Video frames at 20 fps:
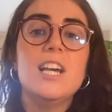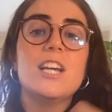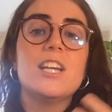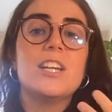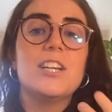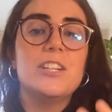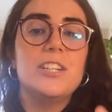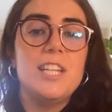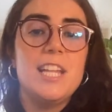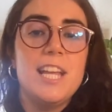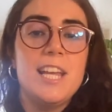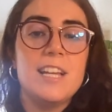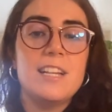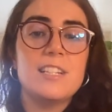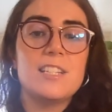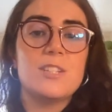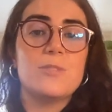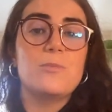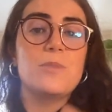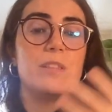
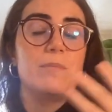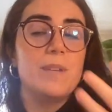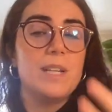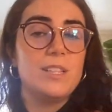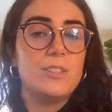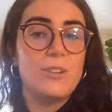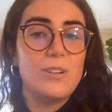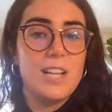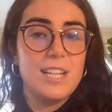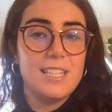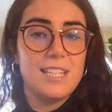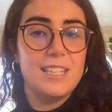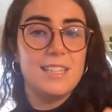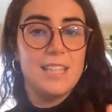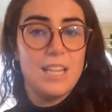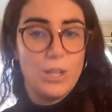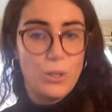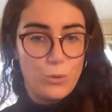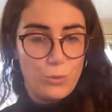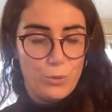connects with Victoria
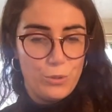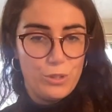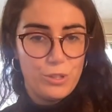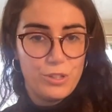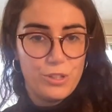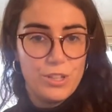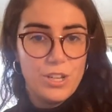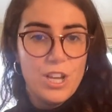Santa Cruz.